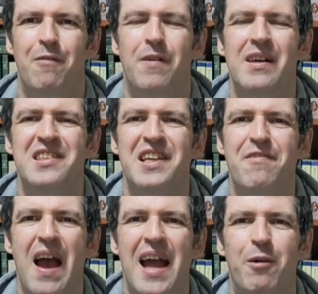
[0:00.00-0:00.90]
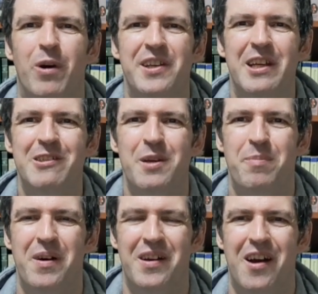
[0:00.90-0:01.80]
Firstly, for anyone new to
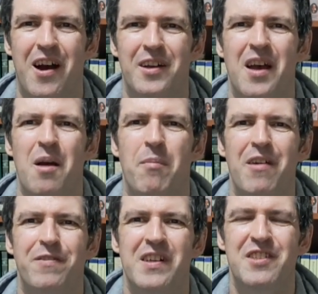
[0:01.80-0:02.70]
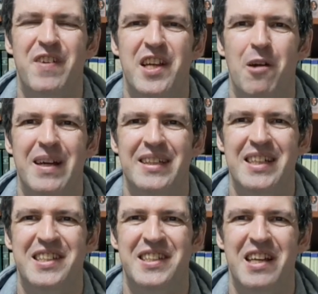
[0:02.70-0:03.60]
Bernhard, my first video in
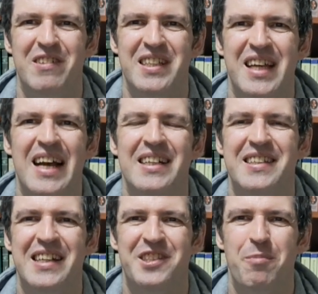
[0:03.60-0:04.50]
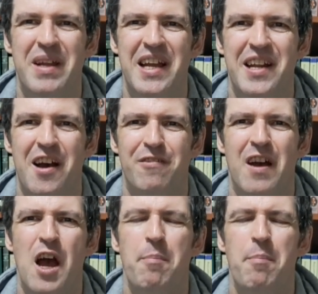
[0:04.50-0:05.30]
this series, sensibly enough,